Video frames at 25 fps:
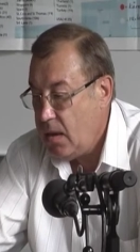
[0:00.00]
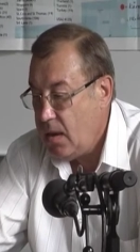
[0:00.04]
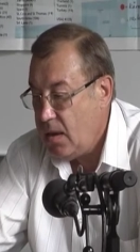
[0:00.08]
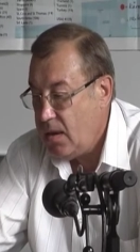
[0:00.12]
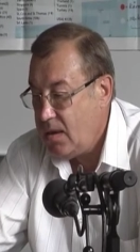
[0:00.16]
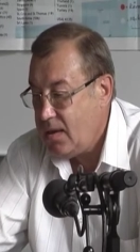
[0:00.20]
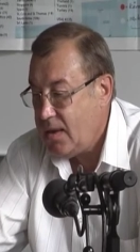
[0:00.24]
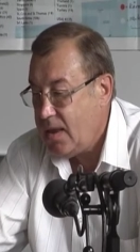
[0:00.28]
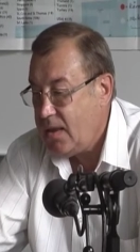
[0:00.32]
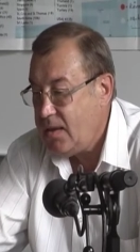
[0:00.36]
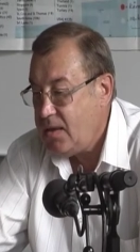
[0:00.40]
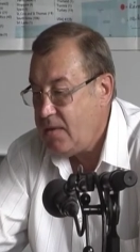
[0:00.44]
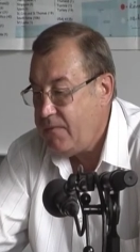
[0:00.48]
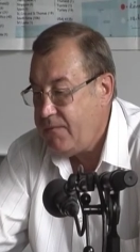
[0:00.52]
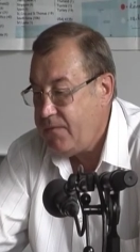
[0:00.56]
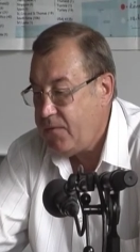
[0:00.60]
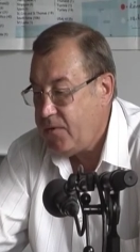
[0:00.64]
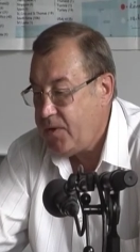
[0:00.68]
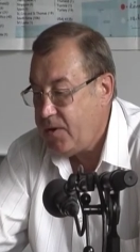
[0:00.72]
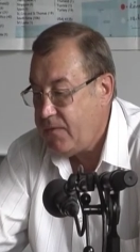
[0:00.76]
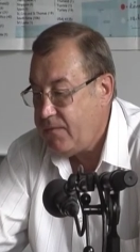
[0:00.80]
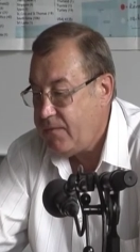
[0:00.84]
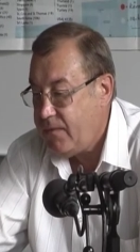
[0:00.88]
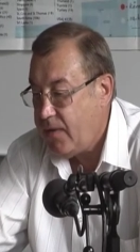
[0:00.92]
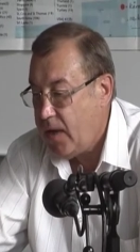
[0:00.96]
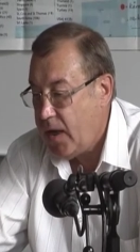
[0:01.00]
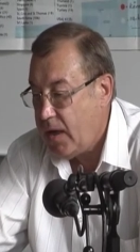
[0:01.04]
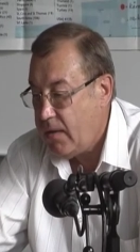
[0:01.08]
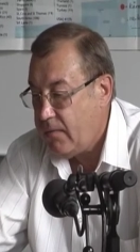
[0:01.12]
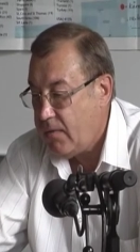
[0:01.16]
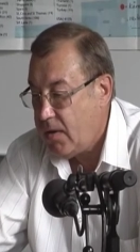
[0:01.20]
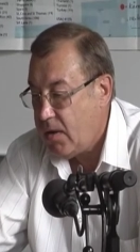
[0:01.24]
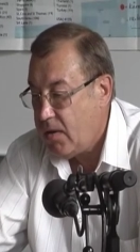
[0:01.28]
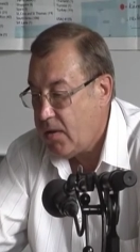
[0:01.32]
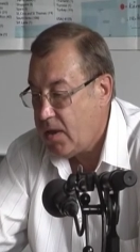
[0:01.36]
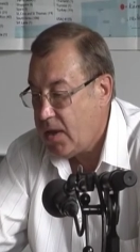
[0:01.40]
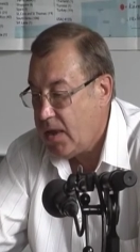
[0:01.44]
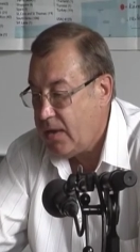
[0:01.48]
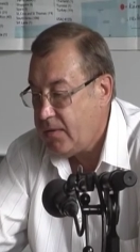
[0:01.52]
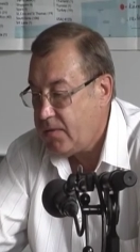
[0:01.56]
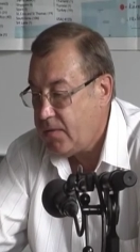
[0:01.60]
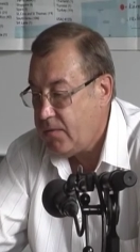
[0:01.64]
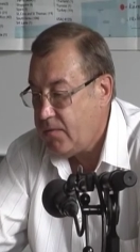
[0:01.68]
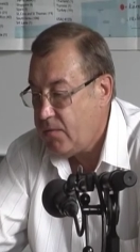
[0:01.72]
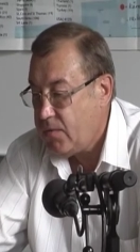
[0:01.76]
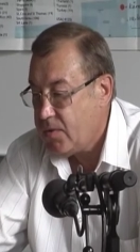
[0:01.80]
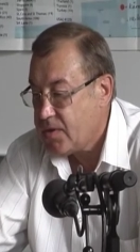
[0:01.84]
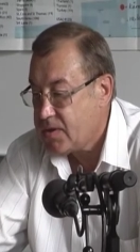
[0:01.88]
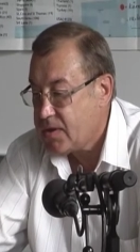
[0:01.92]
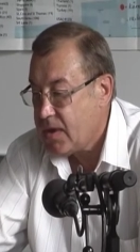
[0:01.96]
In 1945, our country
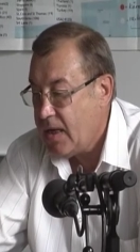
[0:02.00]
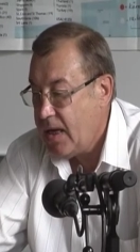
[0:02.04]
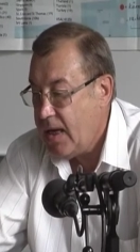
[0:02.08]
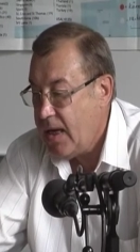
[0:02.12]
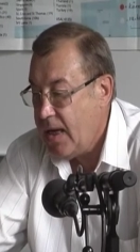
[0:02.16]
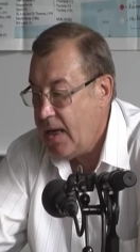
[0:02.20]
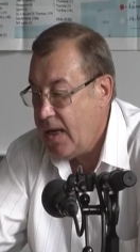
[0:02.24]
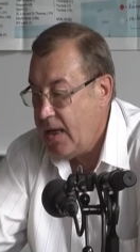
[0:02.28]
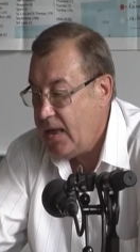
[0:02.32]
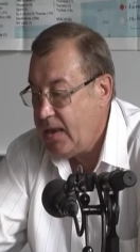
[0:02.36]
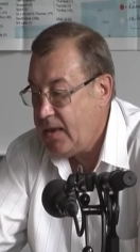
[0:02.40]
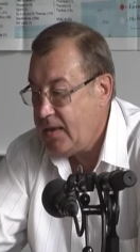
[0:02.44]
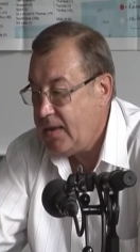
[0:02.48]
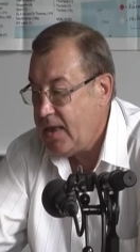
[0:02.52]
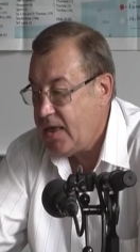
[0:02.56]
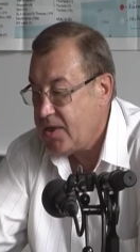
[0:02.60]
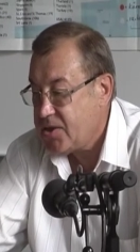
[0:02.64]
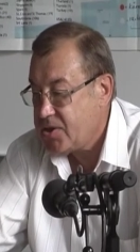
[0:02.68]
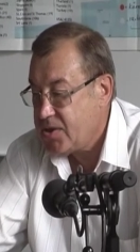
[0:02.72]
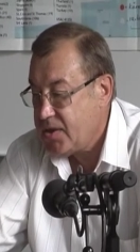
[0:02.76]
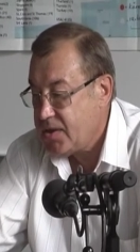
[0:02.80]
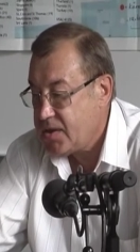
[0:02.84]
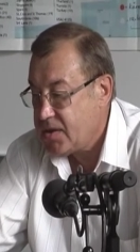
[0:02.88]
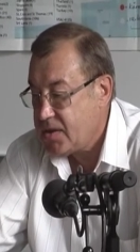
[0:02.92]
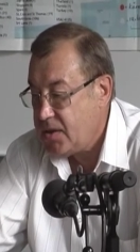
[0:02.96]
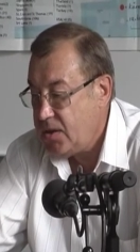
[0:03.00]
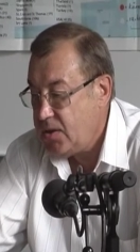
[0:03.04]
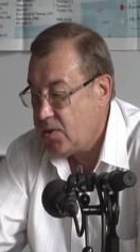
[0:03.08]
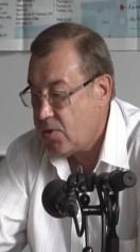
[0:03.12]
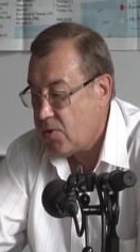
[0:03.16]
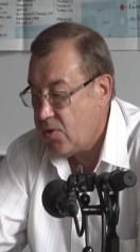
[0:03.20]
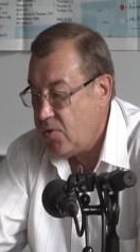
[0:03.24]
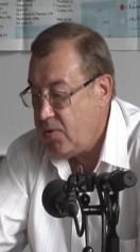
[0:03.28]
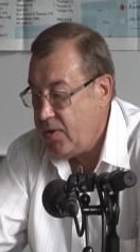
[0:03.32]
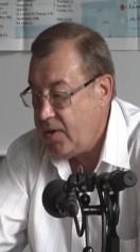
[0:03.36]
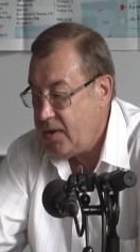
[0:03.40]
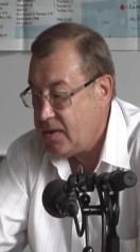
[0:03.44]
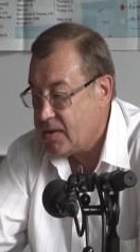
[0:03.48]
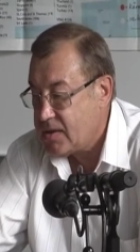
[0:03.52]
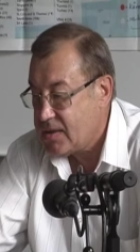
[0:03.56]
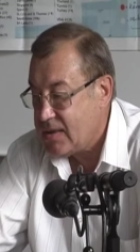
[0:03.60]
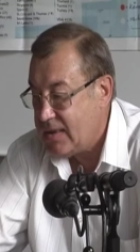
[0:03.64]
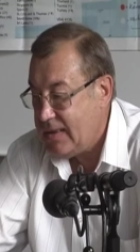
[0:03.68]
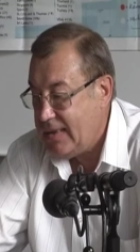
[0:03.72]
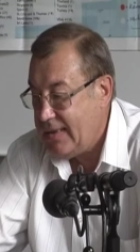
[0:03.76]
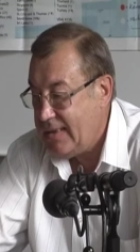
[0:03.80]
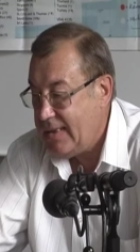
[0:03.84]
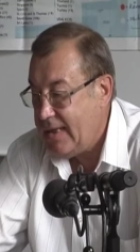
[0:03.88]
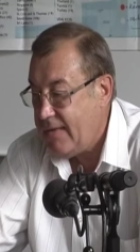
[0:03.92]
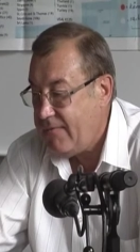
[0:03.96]
was in ashes, in ruins.
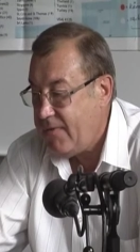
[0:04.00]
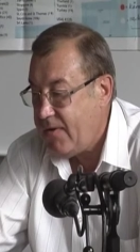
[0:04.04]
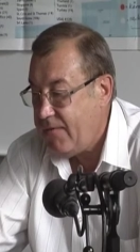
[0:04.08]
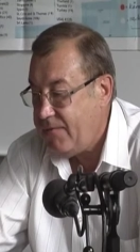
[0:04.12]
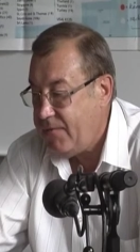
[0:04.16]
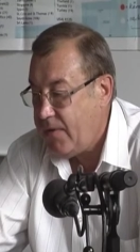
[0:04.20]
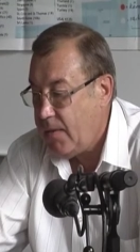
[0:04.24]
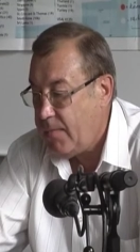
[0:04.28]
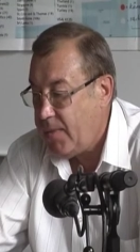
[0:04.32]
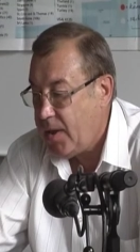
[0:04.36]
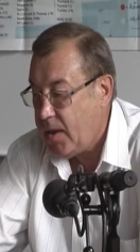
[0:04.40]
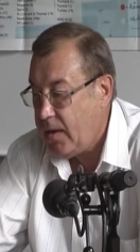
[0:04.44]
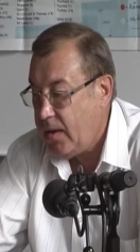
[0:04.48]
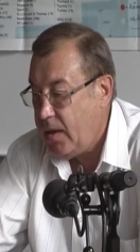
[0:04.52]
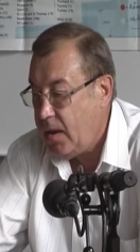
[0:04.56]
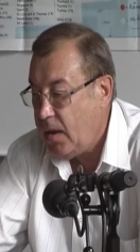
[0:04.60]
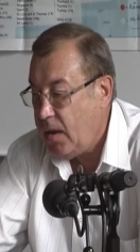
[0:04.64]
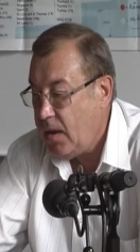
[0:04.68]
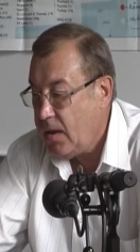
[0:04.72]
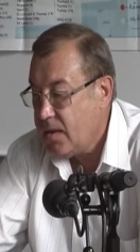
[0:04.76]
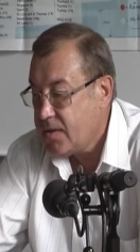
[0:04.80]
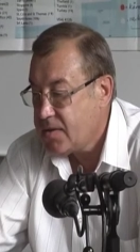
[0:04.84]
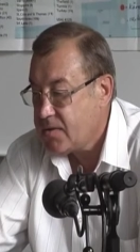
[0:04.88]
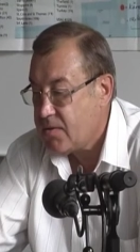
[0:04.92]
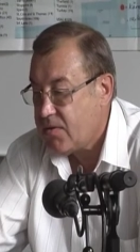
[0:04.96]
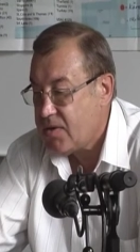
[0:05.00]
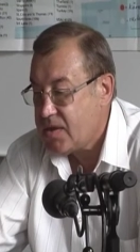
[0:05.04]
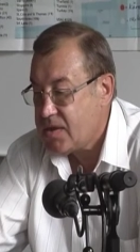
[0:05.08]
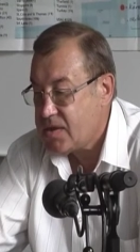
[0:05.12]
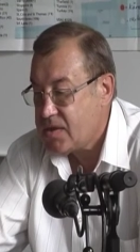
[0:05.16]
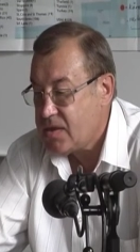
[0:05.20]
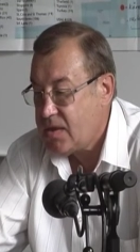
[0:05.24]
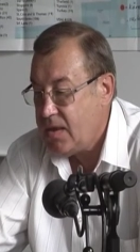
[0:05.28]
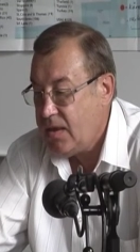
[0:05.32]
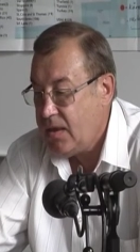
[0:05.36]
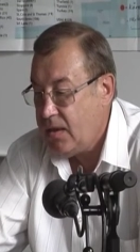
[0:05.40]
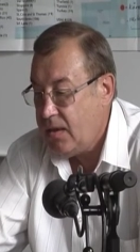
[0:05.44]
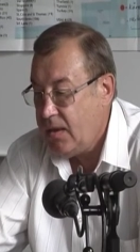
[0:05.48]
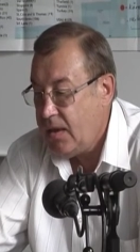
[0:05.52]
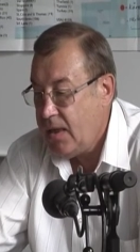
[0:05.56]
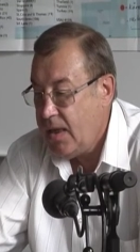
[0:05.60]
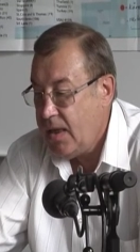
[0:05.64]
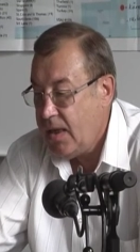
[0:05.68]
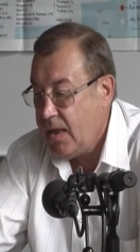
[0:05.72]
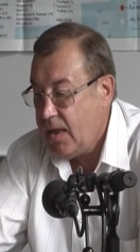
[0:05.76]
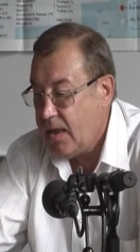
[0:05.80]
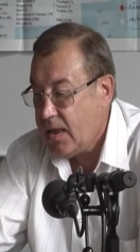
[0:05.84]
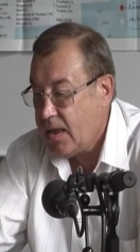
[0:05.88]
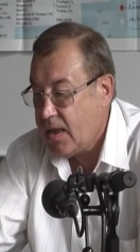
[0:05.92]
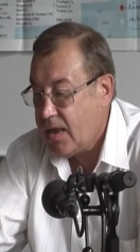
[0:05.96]
In every family, there are still
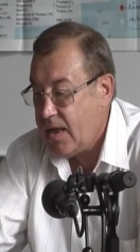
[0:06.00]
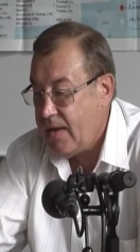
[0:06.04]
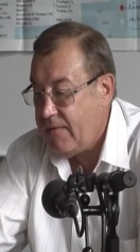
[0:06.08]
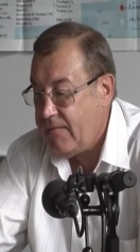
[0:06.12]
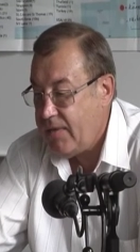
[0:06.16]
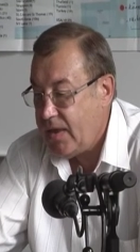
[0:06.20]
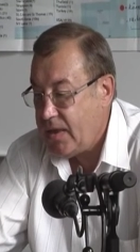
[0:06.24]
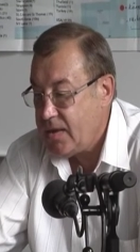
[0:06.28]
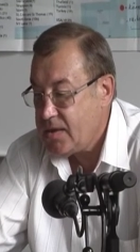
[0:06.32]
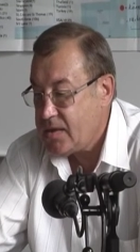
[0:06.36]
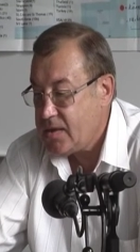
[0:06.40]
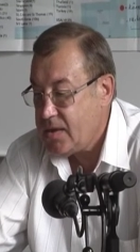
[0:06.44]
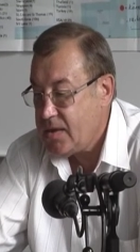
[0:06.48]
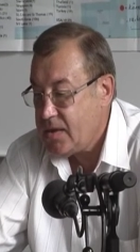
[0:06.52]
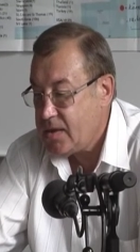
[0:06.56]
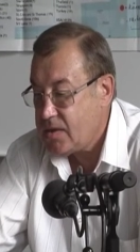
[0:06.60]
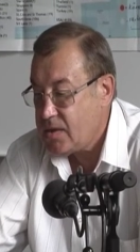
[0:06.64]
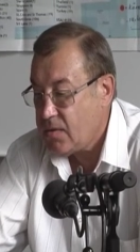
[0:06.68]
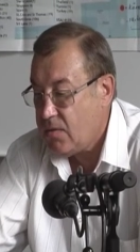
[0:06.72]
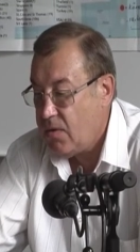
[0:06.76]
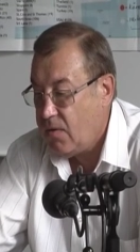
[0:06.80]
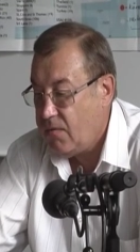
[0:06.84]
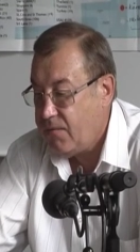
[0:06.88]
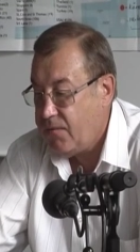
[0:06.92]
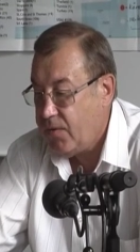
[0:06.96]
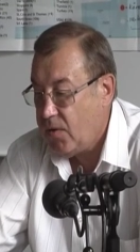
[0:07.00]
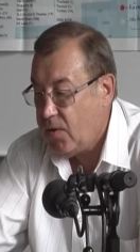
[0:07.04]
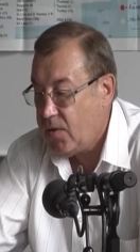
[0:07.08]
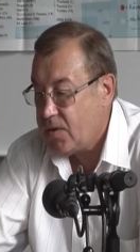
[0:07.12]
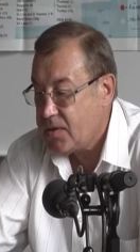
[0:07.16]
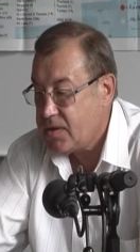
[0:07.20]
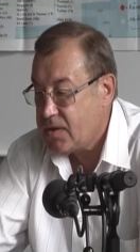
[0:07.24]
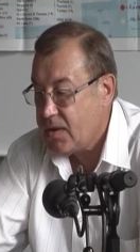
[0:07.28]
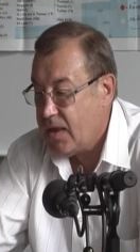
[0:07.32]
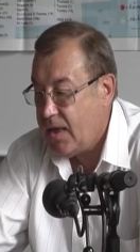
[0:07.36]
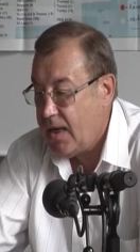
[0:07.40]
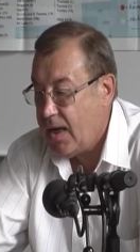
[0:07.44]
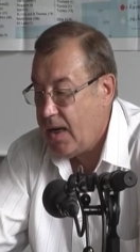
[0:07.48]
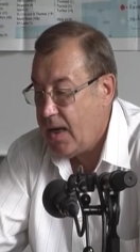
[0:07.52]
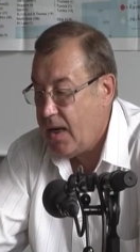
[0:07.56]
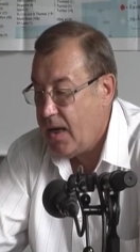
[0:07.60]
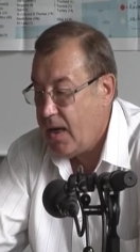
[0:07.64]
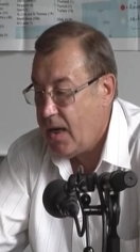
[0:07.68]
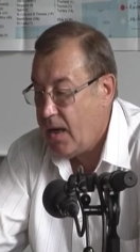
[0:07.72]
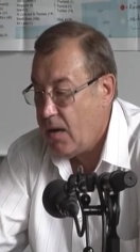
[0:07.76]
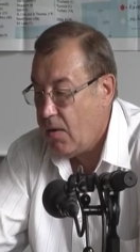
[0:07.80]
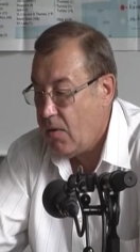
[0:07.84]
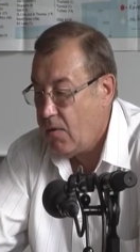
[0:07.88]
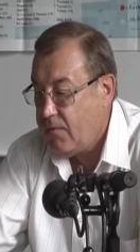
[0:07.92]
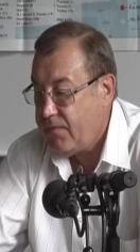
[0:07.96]
grievances of loss
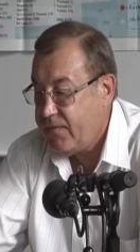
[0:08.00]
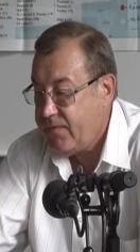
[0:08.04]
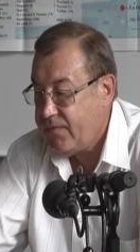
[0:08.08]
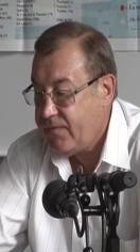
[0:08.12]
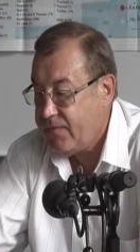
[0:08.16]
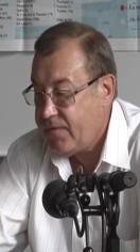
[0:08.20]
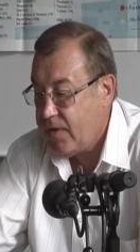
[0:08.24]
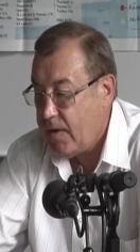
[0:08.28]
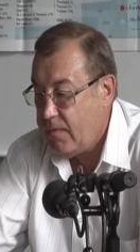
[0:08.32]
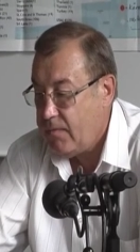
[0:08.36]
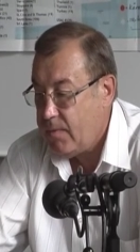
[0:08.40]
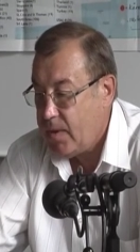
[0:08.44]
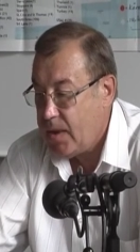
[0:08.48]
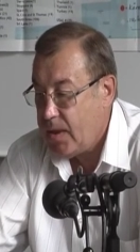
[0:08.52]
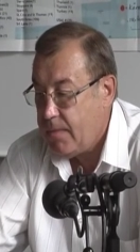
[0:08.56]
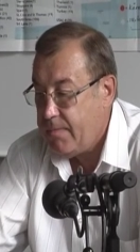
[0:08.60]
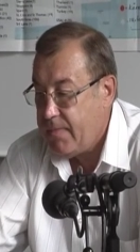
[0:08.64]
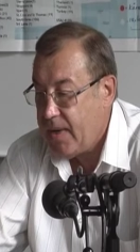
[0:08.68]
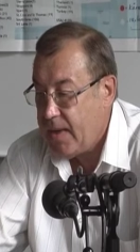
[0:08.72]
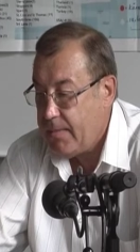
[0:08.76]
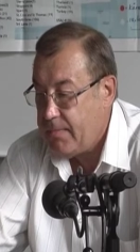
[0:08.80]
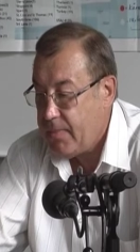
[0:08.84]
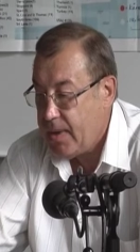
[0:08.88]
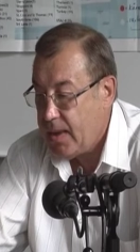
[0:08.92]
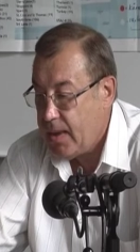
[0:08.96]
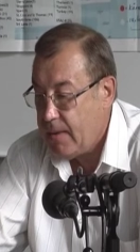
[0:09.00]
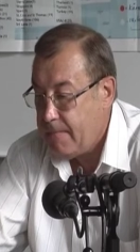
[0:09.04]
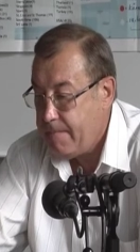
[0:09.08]
of a family member.